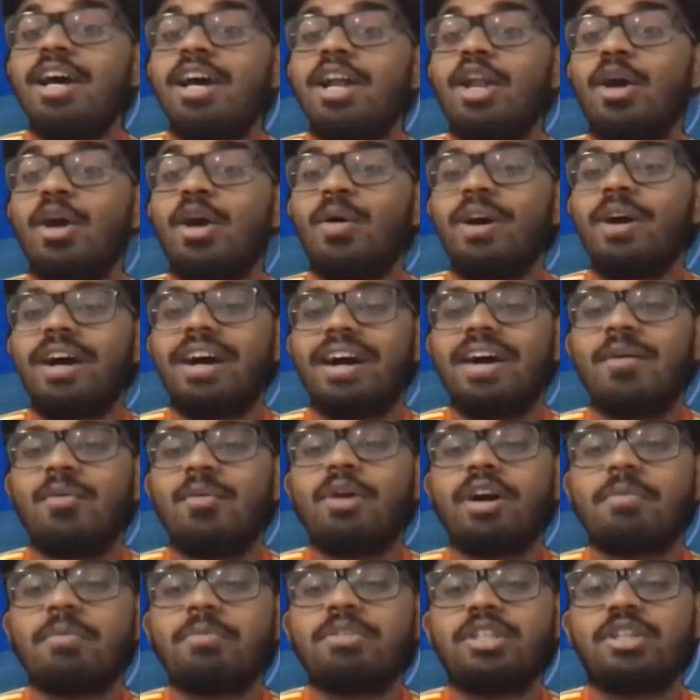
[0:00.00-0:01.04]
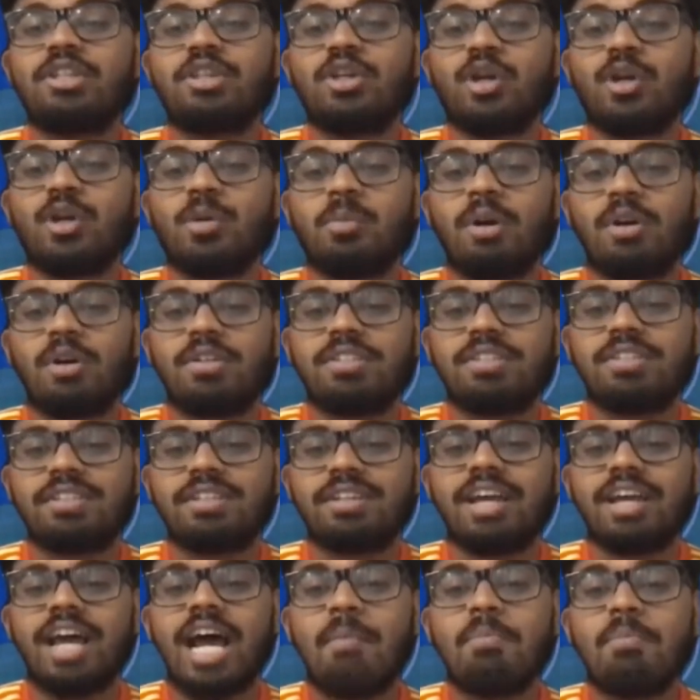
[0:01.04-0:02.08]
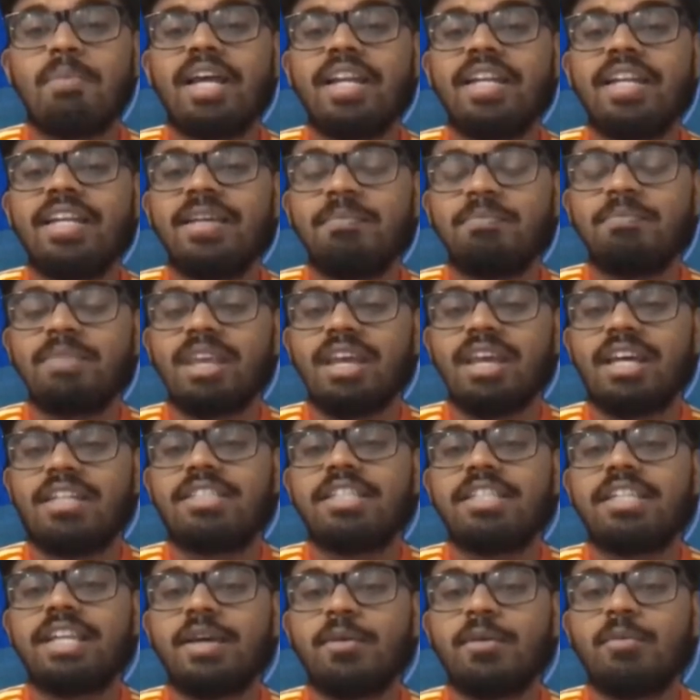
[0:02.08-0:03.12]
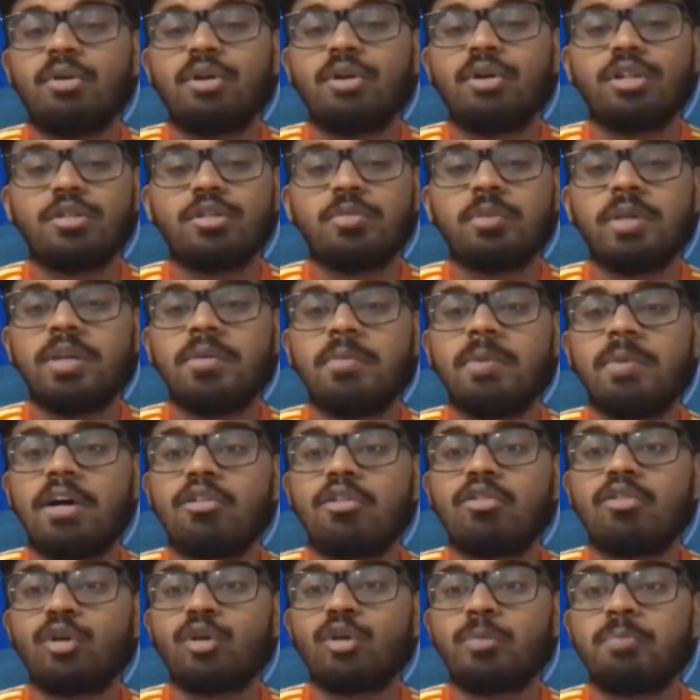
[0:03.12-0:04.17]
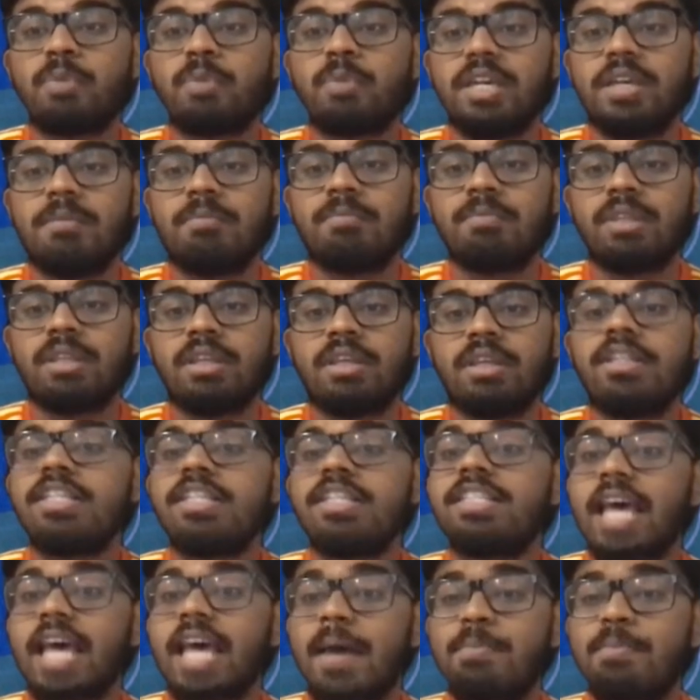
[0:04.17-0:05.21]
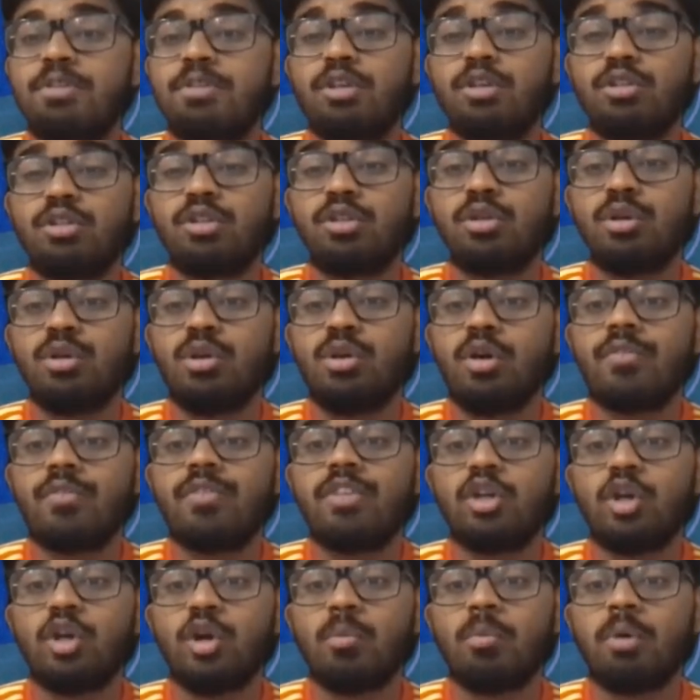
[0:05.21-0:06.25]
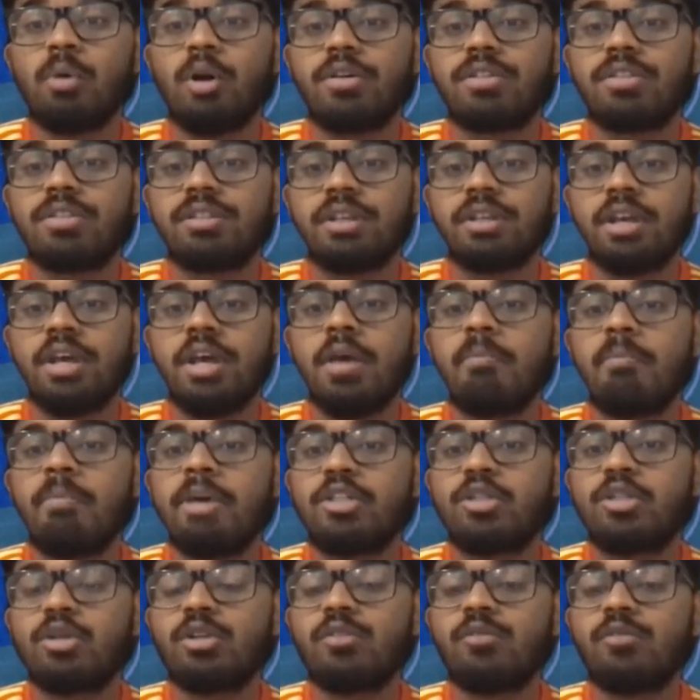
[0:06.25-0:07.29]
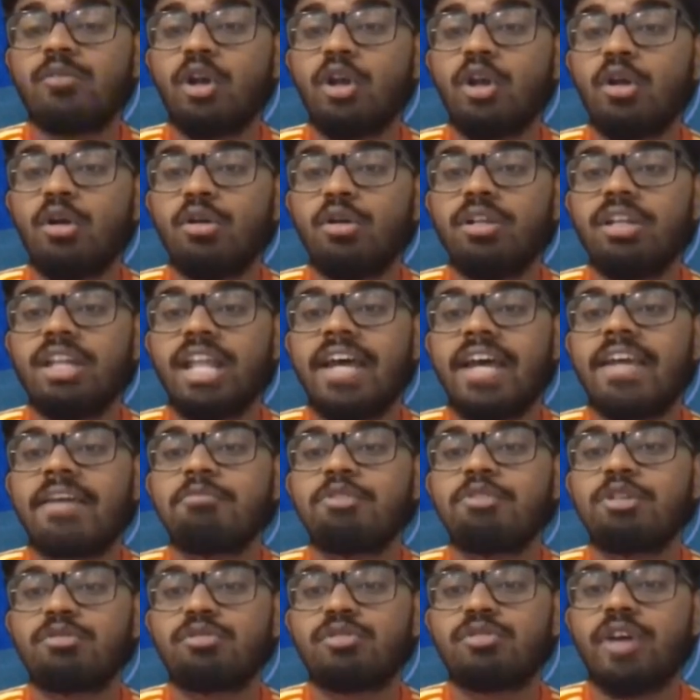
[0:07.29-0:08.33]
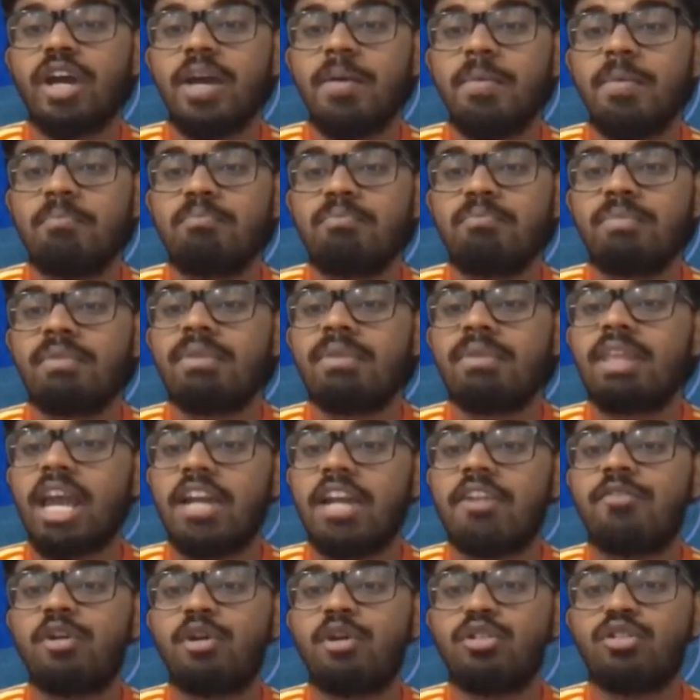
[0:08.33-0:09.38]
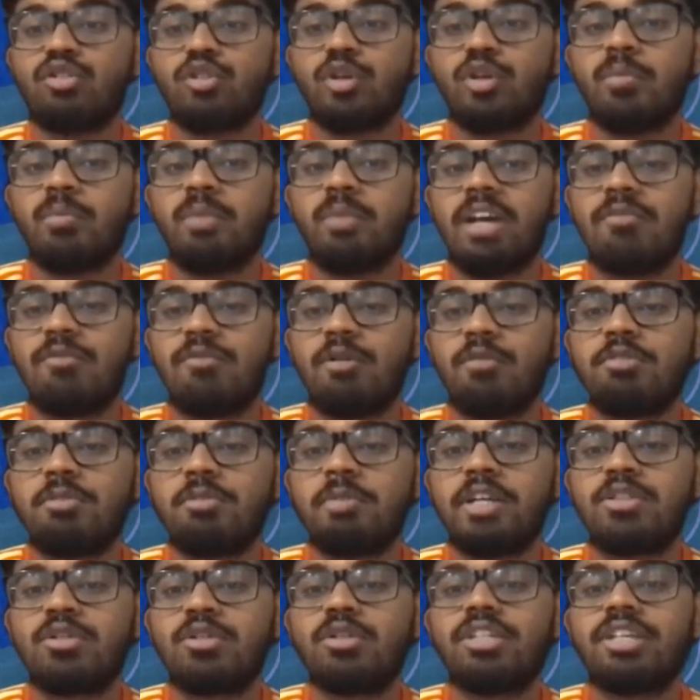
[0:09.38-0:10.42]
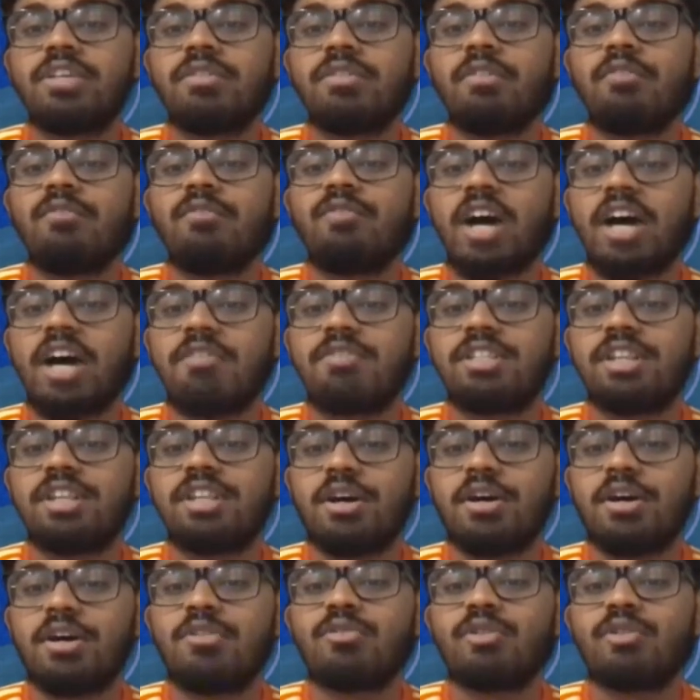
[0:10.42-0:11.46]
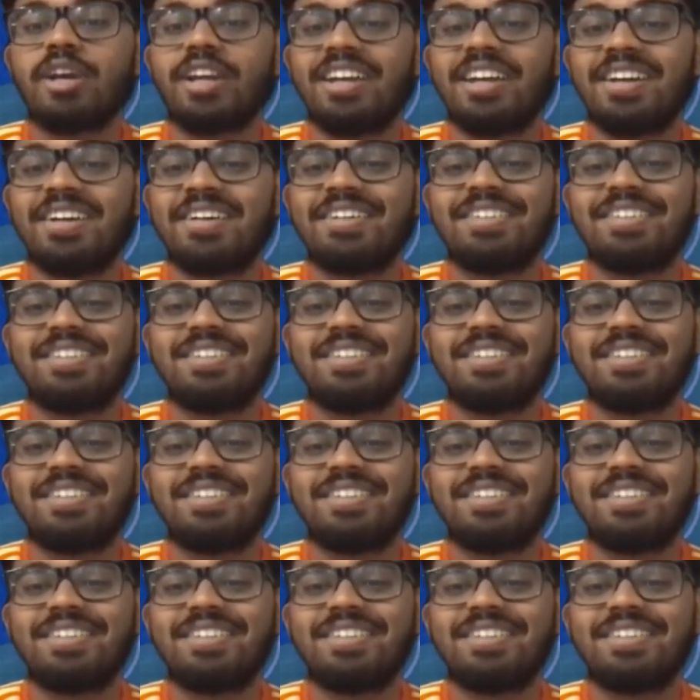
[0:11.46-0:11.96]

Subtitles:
Hello and welcome to the Eurobox. I'm Lenny, and today we're going to speak about Group B. This is episode 2 of the Eurobox. Make sure to follow, like, and subscribe. And if you're on streaming platforms, make sure to give a 5-star rating.